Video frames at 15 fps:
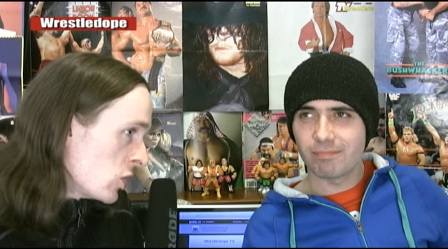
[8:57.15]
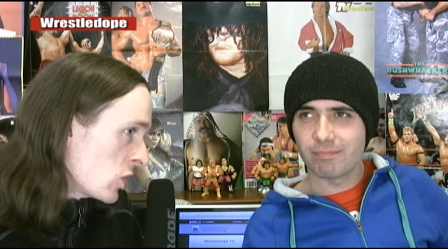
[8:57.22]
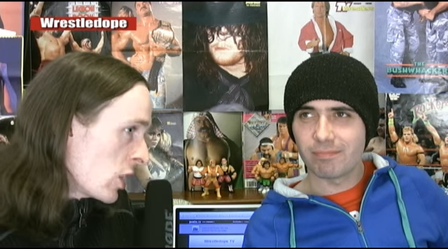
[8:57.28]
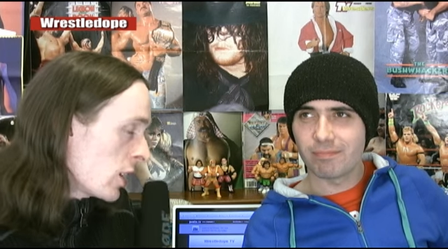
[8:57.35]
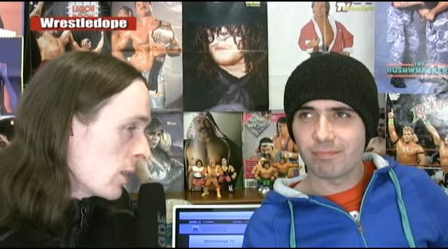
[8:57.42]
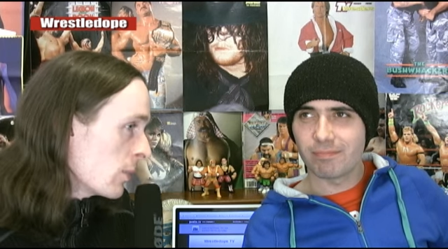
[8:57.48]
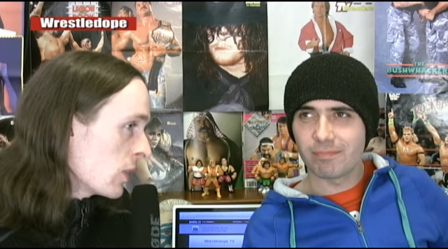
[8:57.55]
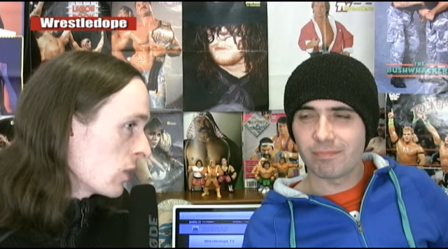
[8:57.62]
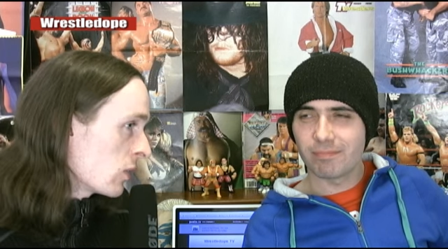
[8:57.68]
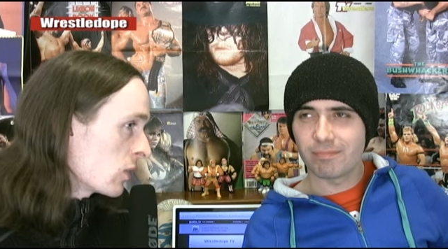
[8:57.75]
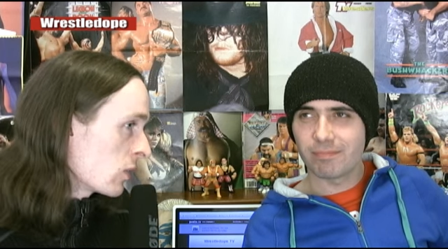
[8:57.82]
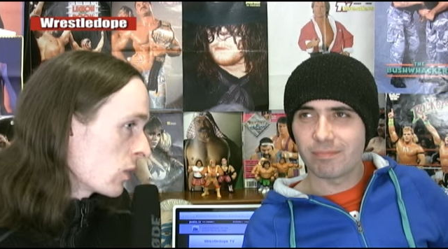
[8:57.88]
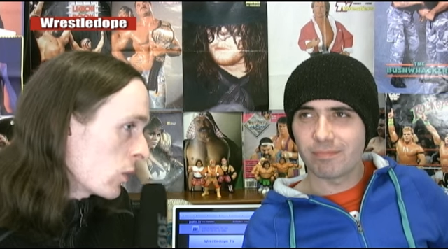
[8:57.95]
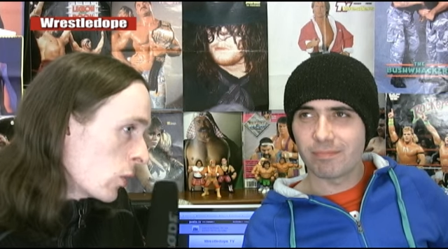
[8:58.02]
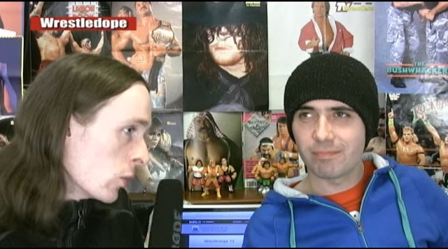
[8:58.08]

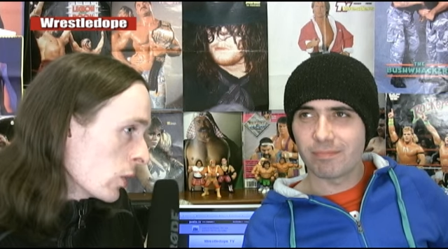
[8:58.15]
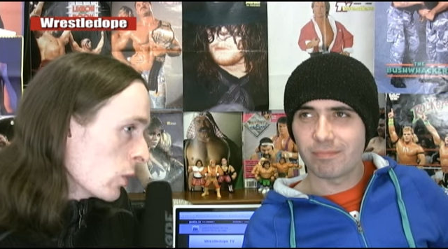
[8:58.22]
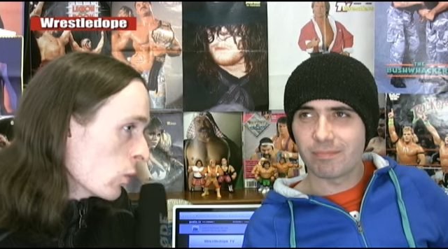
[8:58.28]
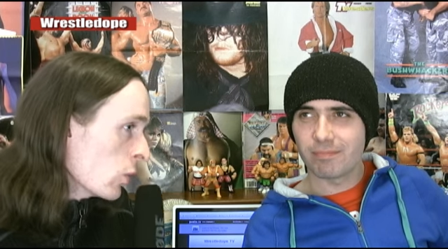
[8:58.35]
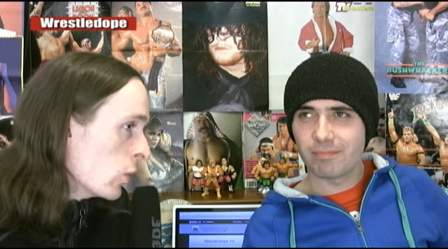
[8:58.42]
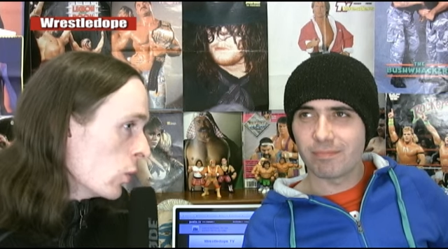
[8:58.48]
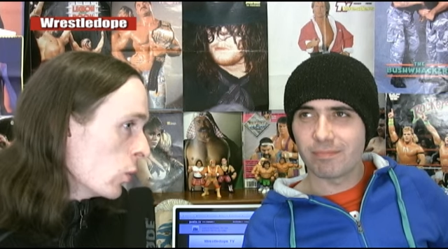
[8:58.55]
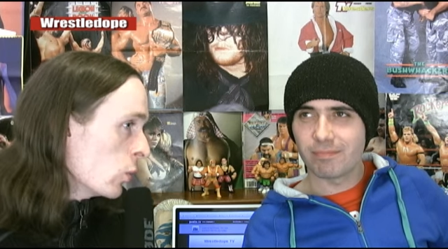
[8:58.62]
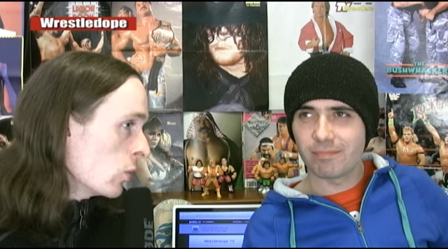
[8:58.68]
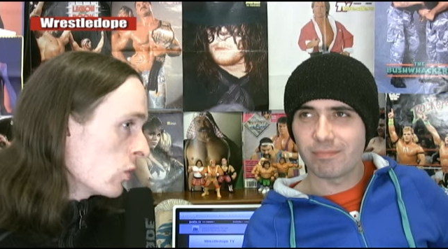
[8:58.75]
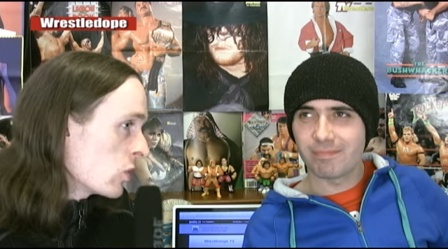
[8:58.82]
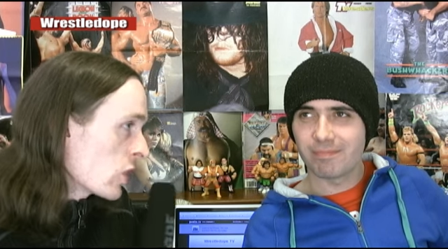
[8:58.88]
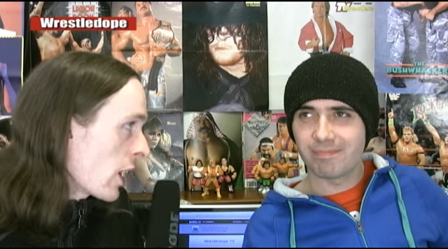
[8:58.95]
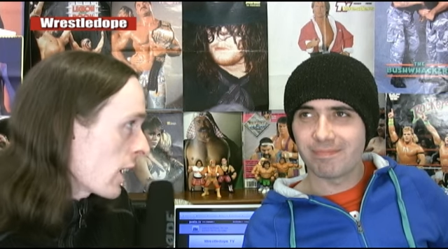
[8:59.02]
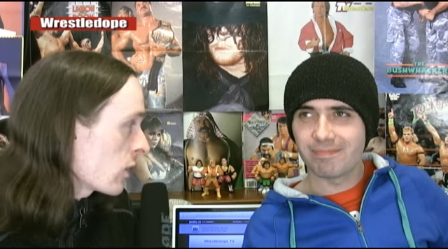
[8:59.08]
Speaker 1: Sheamus, Cody
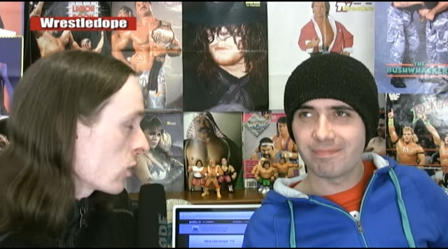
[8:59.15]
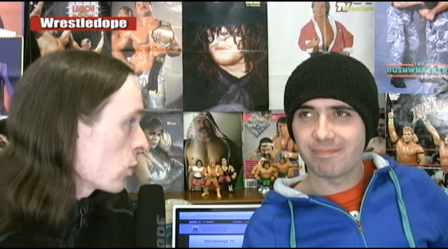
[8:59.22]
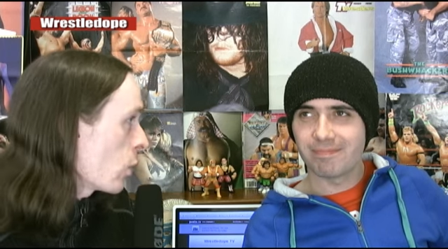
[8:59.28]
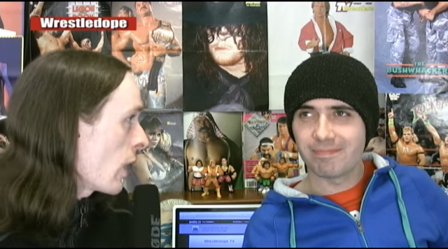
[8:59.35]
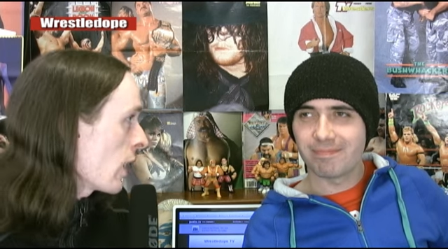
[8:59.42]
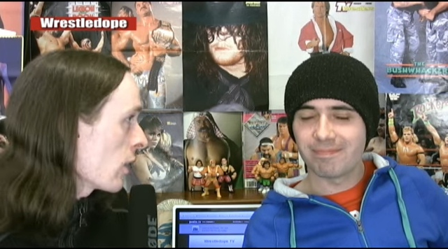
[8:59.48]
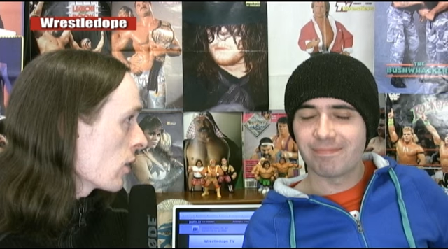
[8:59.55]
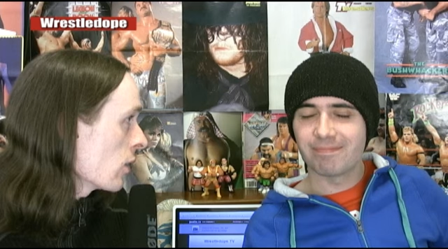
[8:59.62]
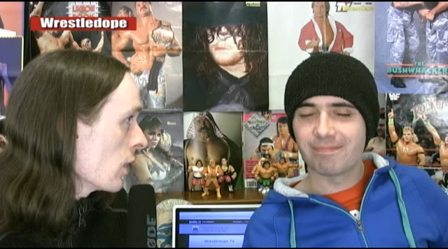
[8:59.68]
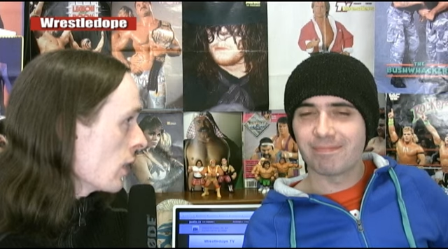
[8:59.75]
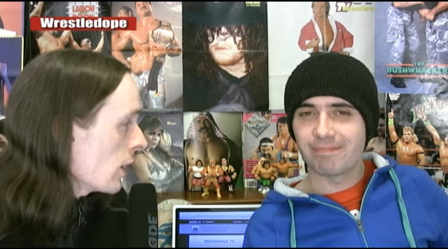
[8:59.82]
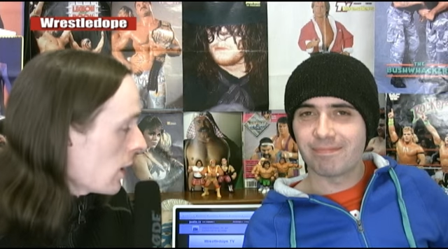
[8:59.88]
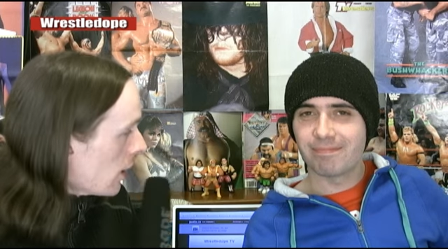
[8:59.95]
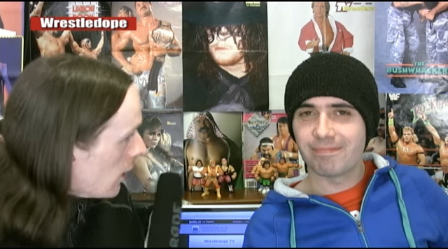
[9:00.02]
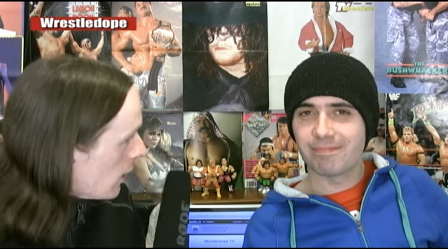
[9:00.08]
Rhodes, Jack Swagger.
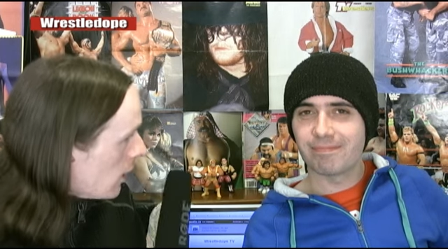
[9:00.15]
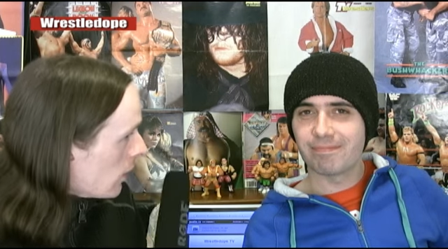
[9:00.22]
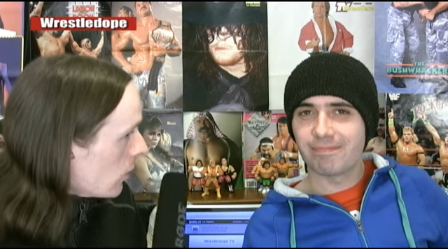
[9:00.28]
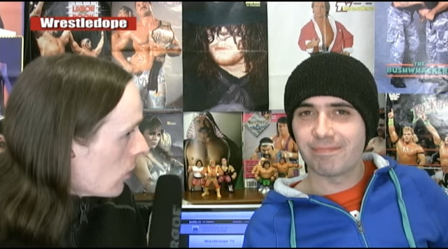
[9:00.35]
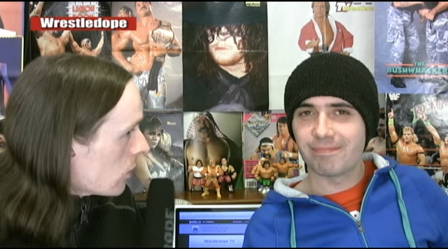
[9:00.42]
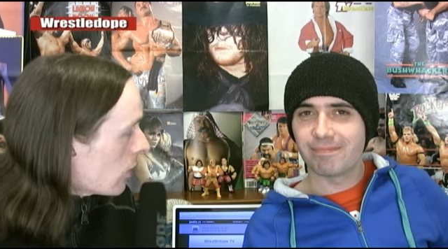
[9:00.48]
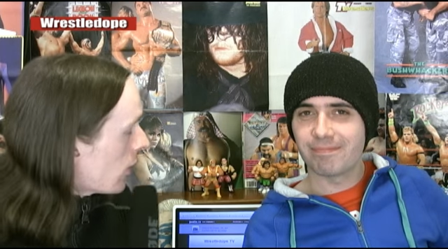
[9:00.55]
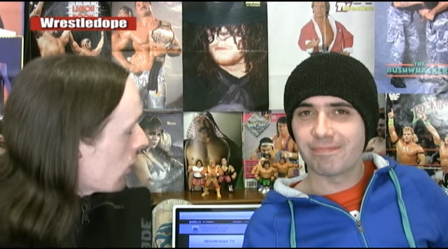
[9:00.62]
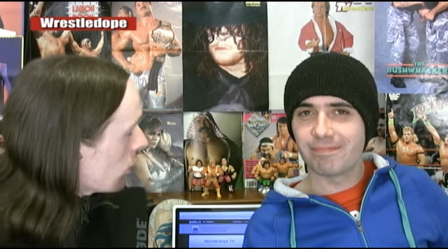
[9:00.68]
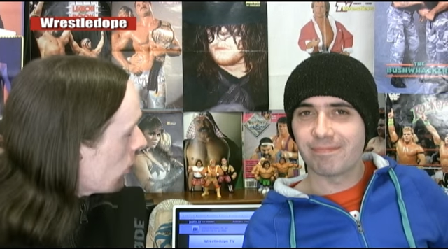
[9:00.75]
Those guys are